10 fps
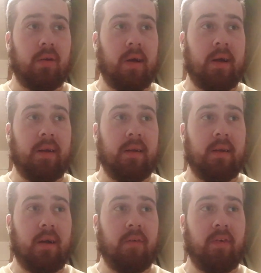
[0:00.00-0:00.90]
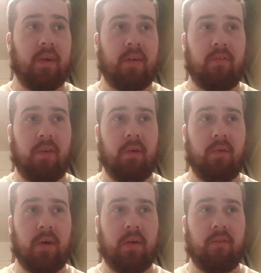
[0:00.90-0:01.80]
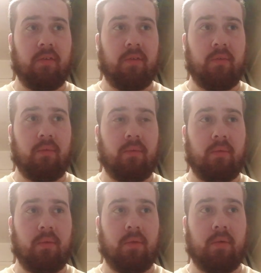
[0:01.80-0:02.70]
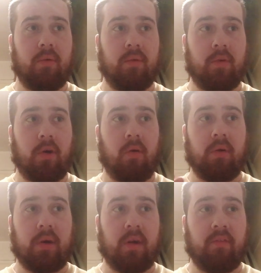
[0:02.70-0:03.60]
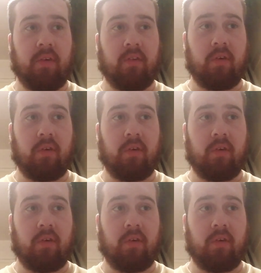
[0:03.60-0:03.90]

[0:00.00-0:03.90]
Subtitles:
and I think the flu kind of coldy kind of thing's